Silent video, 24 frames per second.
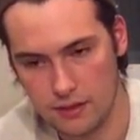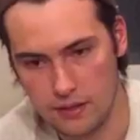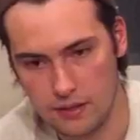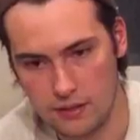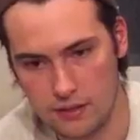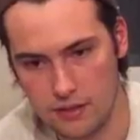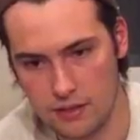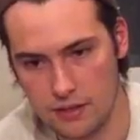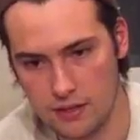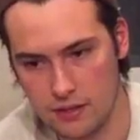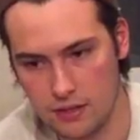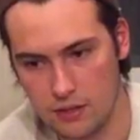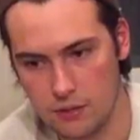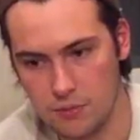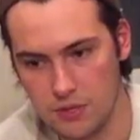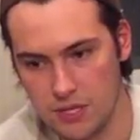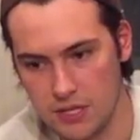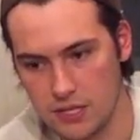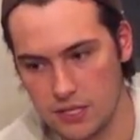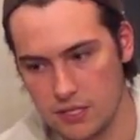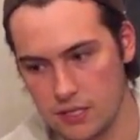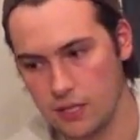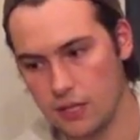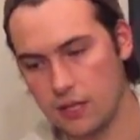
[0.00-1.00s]
and it could
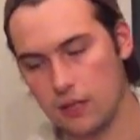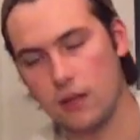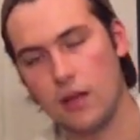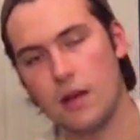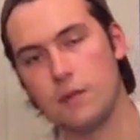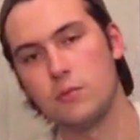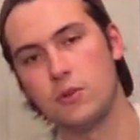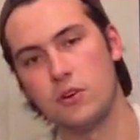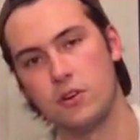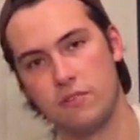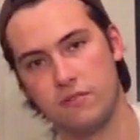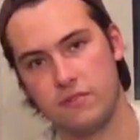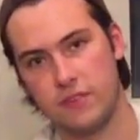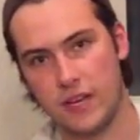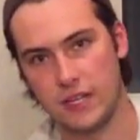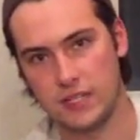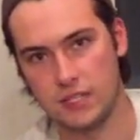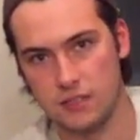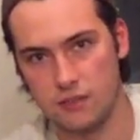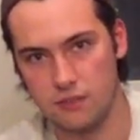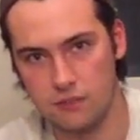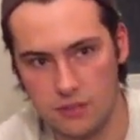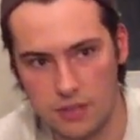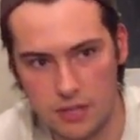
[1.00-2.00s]
be a lot more
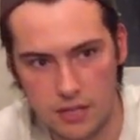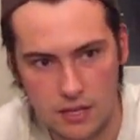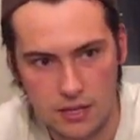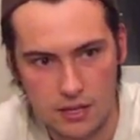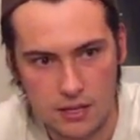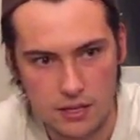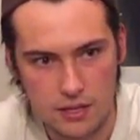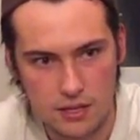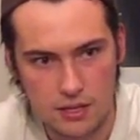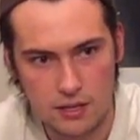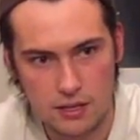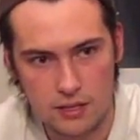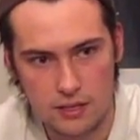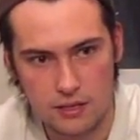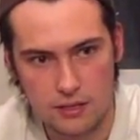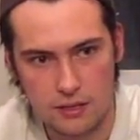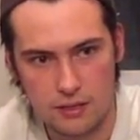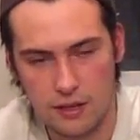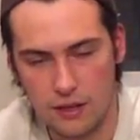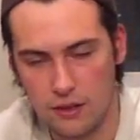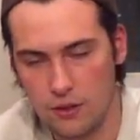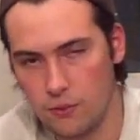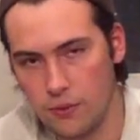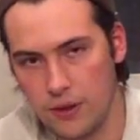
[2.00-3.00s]
effective.
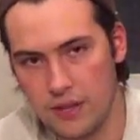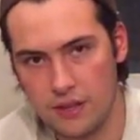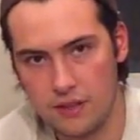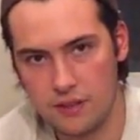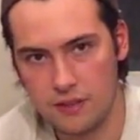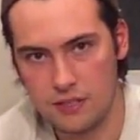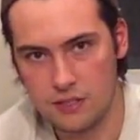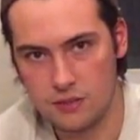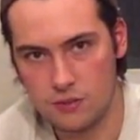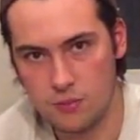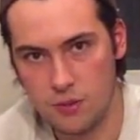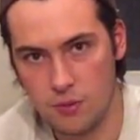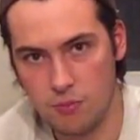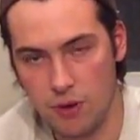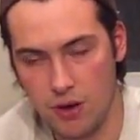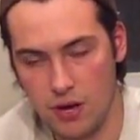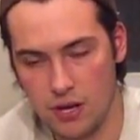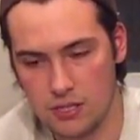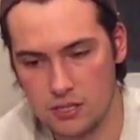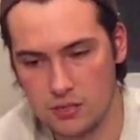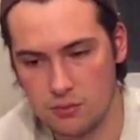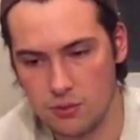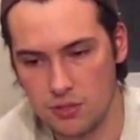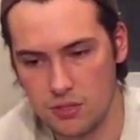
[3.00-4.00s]
Now, the way that this would be
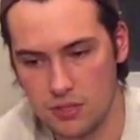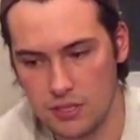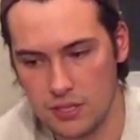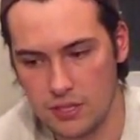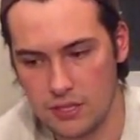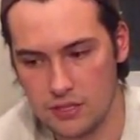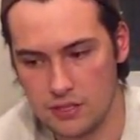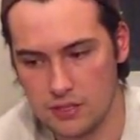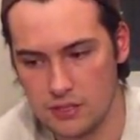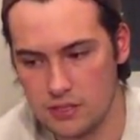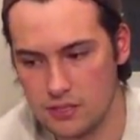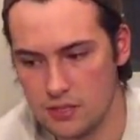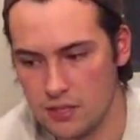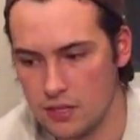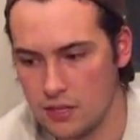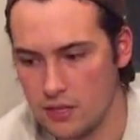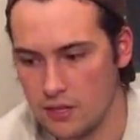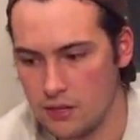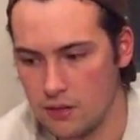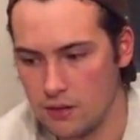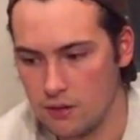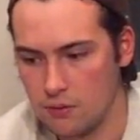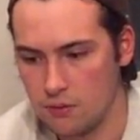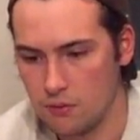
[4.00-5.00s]
possible is
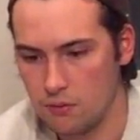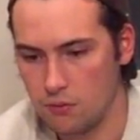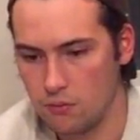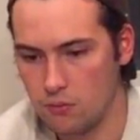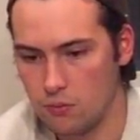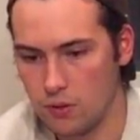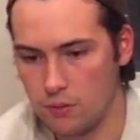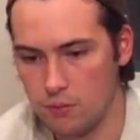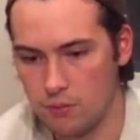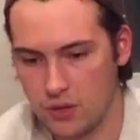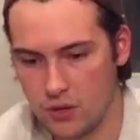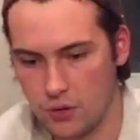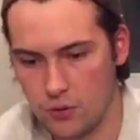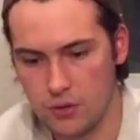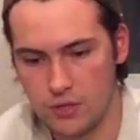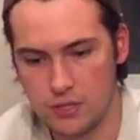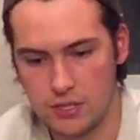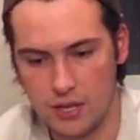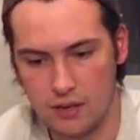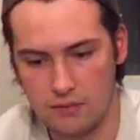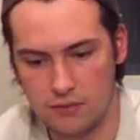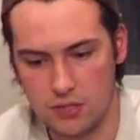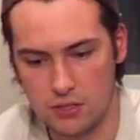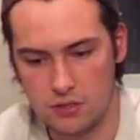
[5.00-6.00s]
what
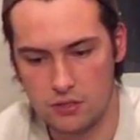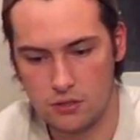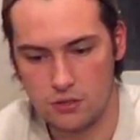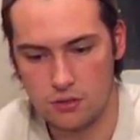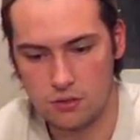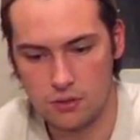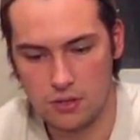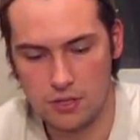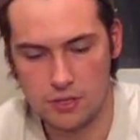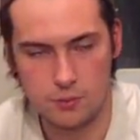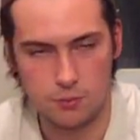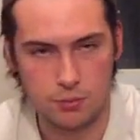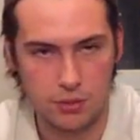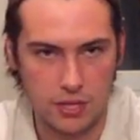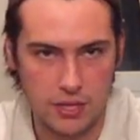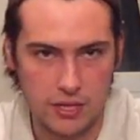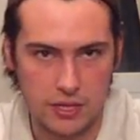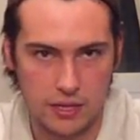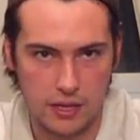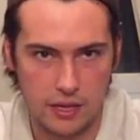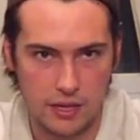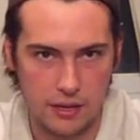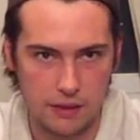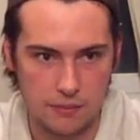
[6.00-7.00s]
McCrees have to do is
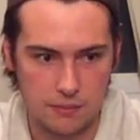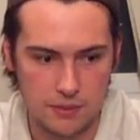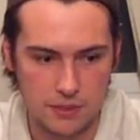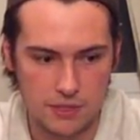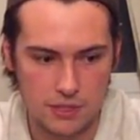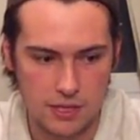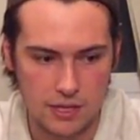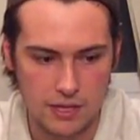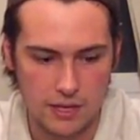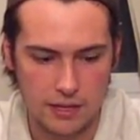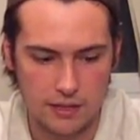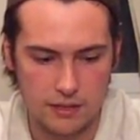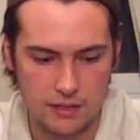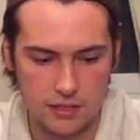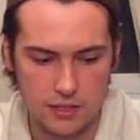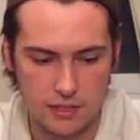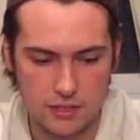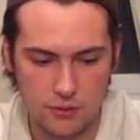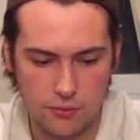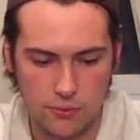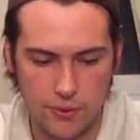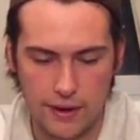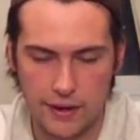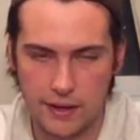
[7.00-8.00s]
play games, and they
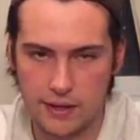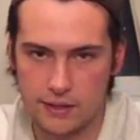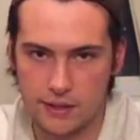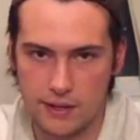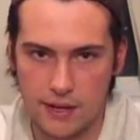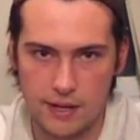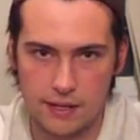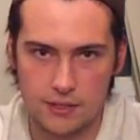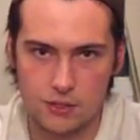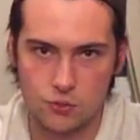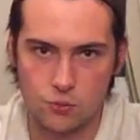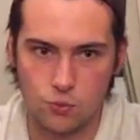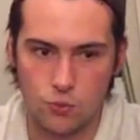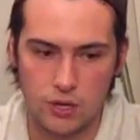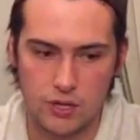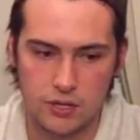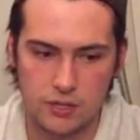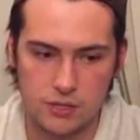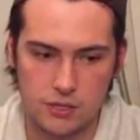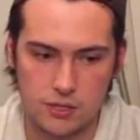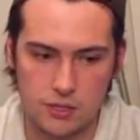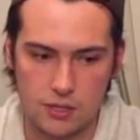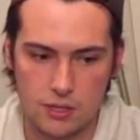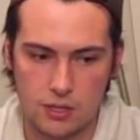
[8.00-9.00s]
need to recognize
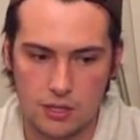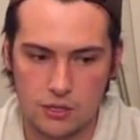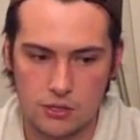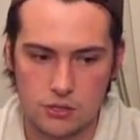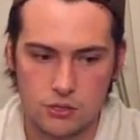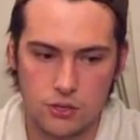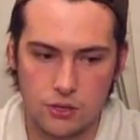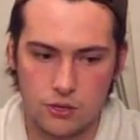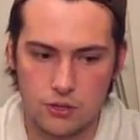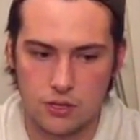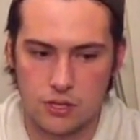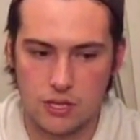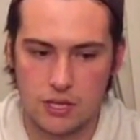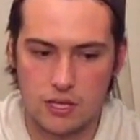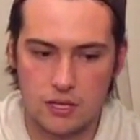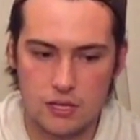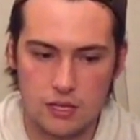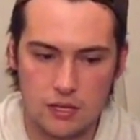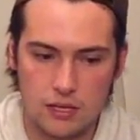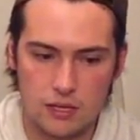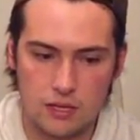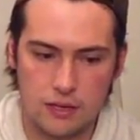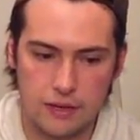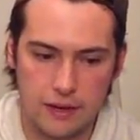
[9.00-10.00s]
once certain
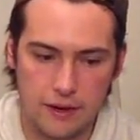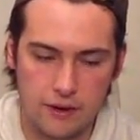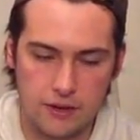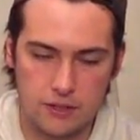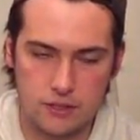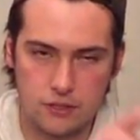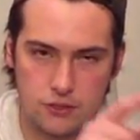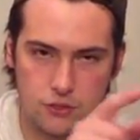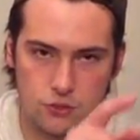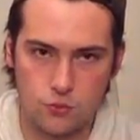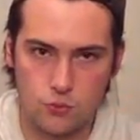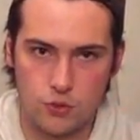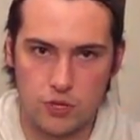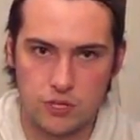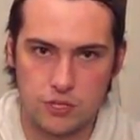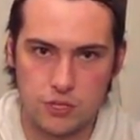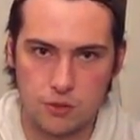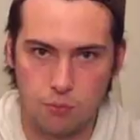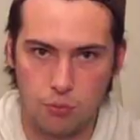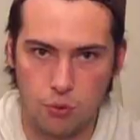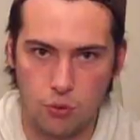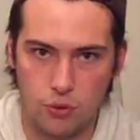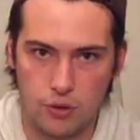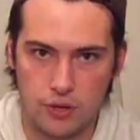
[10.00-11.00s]
key characters
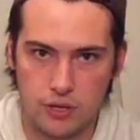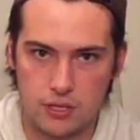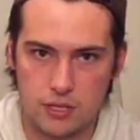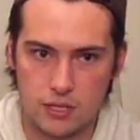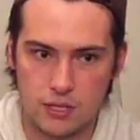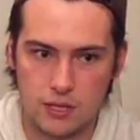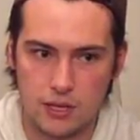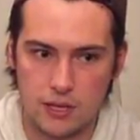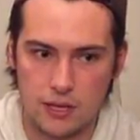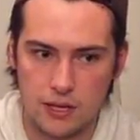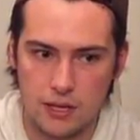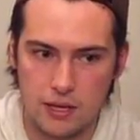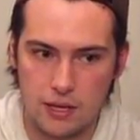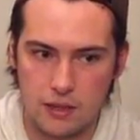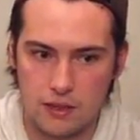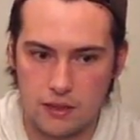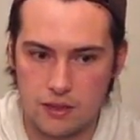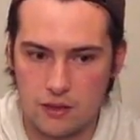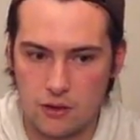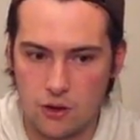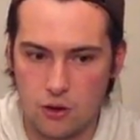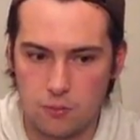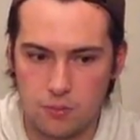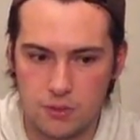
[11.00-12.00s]
reach a point
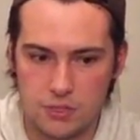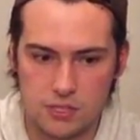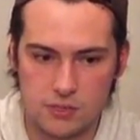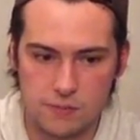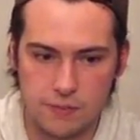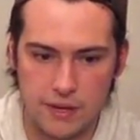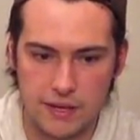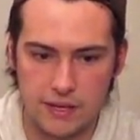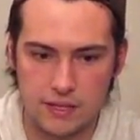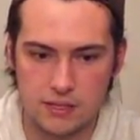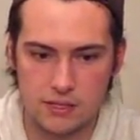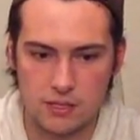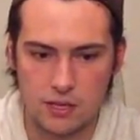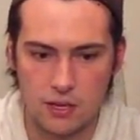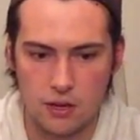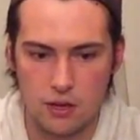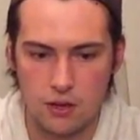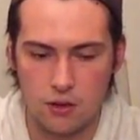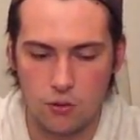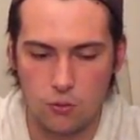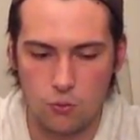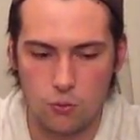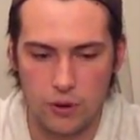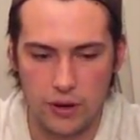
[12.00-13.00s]
in the open space
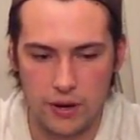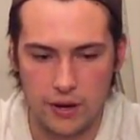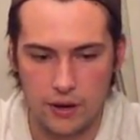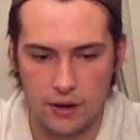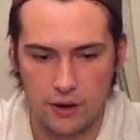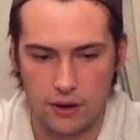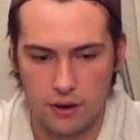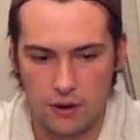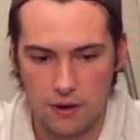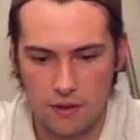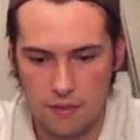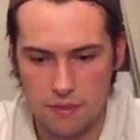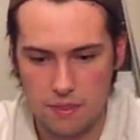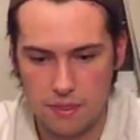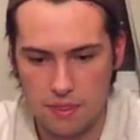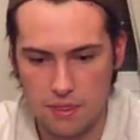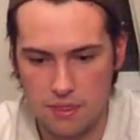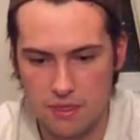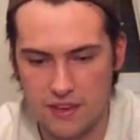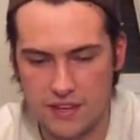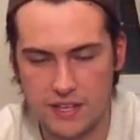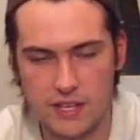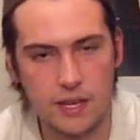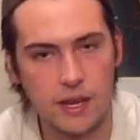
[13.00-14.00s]
where
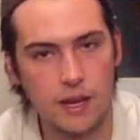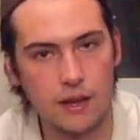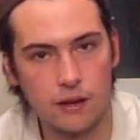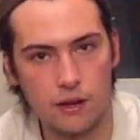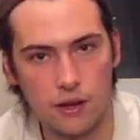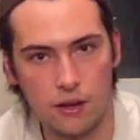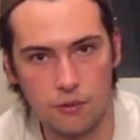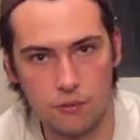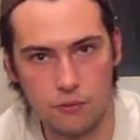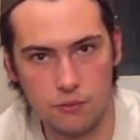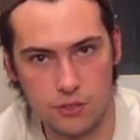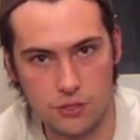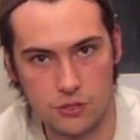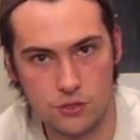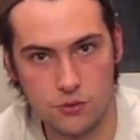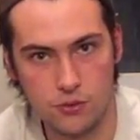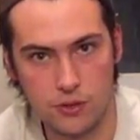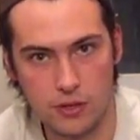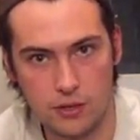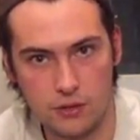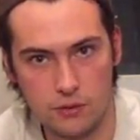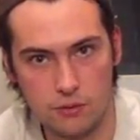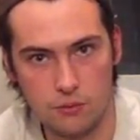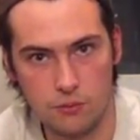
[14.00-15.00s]
they cannot
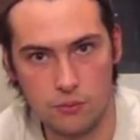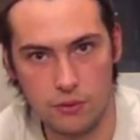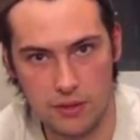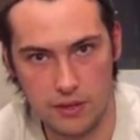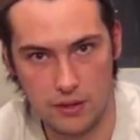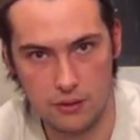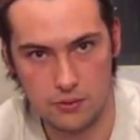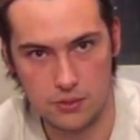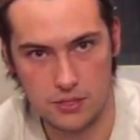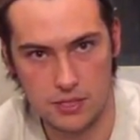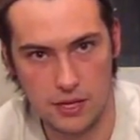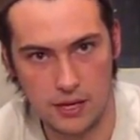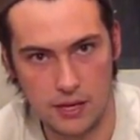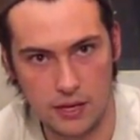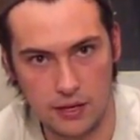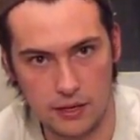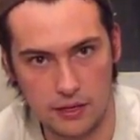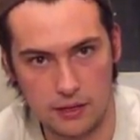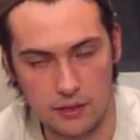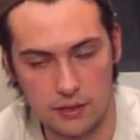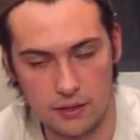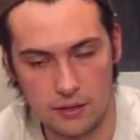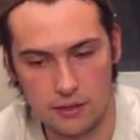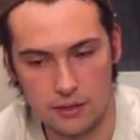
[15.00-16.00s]
retreat without dying.